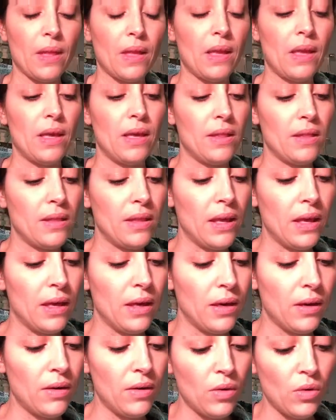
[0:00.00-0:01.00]
And
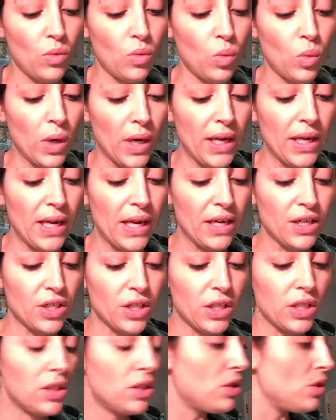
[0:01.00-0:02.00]
then what I
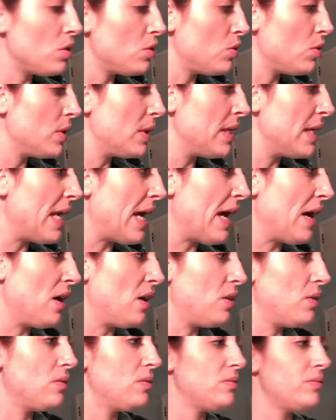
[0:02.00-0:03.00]
actually do
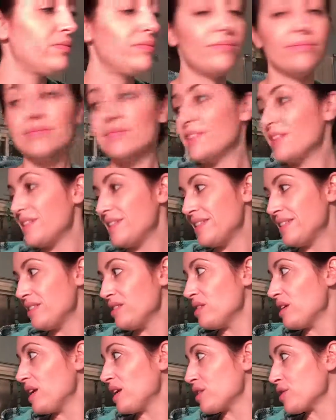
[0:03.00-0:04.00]
now, and I
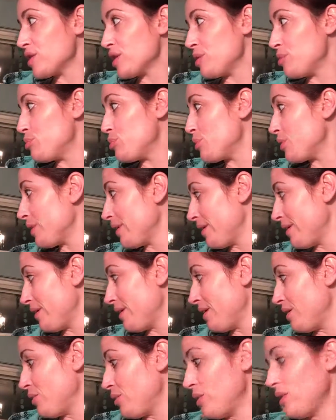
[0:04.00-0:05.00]
didn't actually bring it
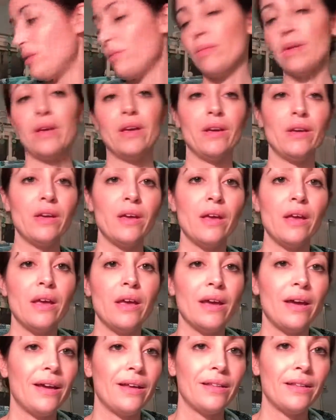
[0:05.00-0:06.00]
in with me,
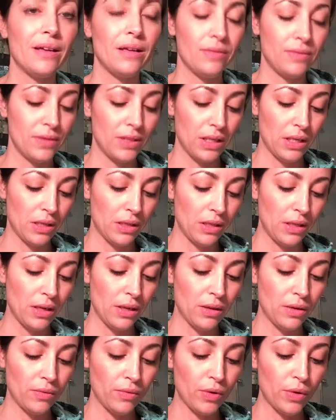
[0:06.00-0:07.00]
I left it in the
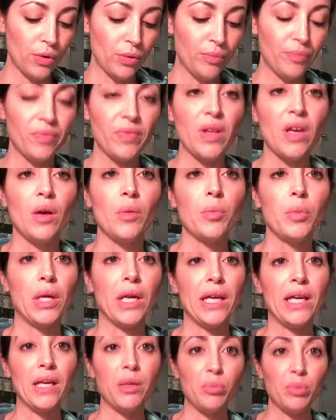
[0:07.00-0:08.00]
other room, but
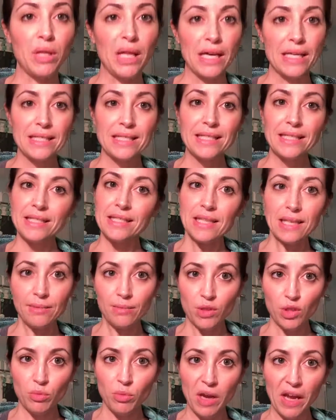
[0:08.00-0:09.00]
I get a plastic
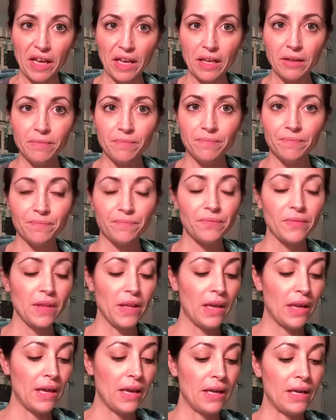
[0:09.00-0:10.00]
sandwich baggie
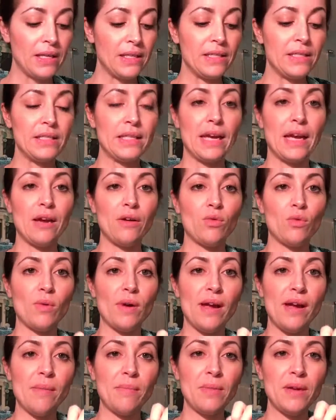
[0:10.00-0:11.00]
and I
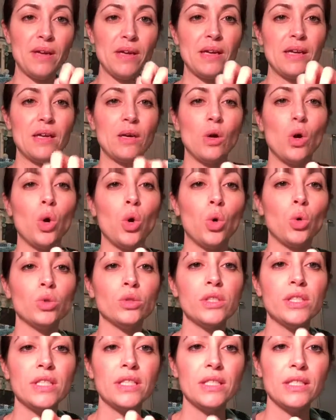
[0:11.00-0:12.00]
wrap it and
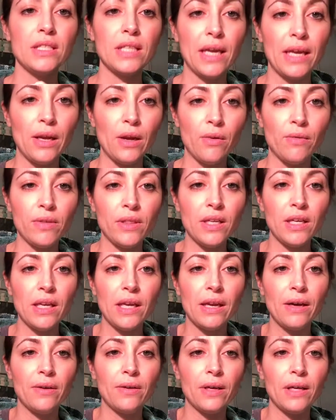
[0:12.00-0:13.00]
hold it tight over the
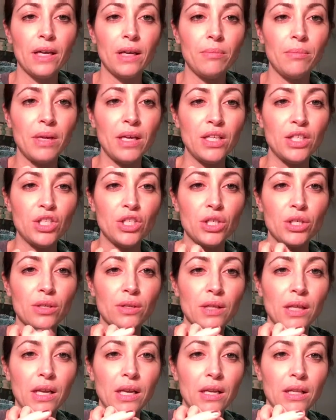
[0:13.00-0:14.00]
nail, and I make sure
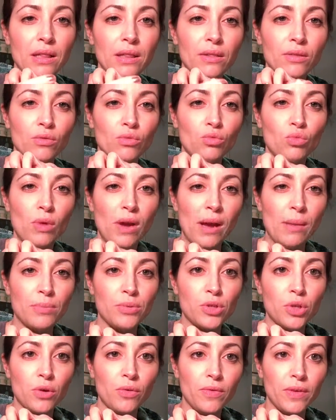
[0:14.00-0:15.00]
that it
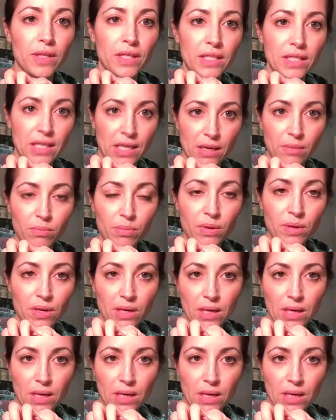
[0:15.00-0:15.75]
wraps over the tip,